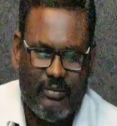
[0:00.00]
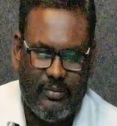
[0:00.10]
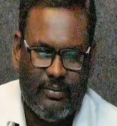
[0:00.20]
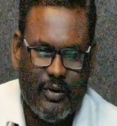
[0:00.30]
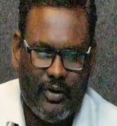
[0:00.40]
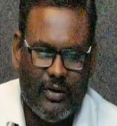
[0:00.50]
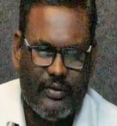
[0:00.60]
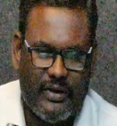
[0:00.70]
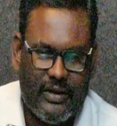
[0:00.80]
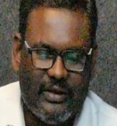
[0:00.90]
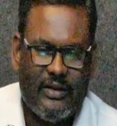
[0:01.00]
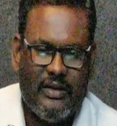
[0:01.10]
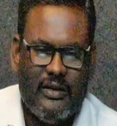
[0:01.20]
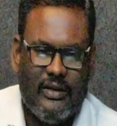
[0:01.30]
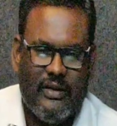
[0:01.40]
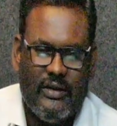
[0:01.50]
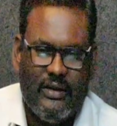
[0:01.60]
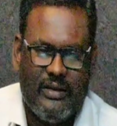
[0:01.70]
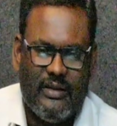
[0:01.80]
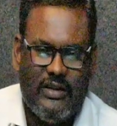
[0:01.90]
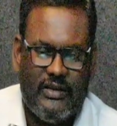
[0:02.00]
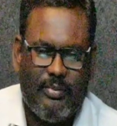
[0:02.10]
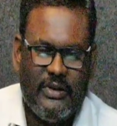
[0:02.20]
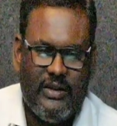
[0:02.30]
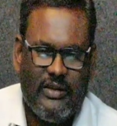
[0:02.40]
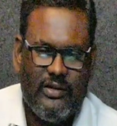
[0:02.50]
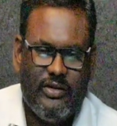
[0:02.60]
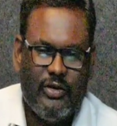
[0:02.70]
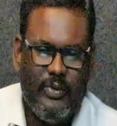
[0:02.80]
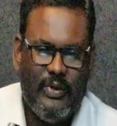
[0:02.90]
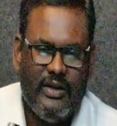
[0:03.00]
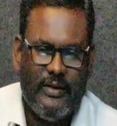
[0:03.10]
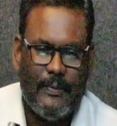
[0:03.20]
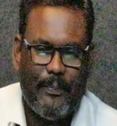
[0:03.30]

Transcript: Moreover, this machine should be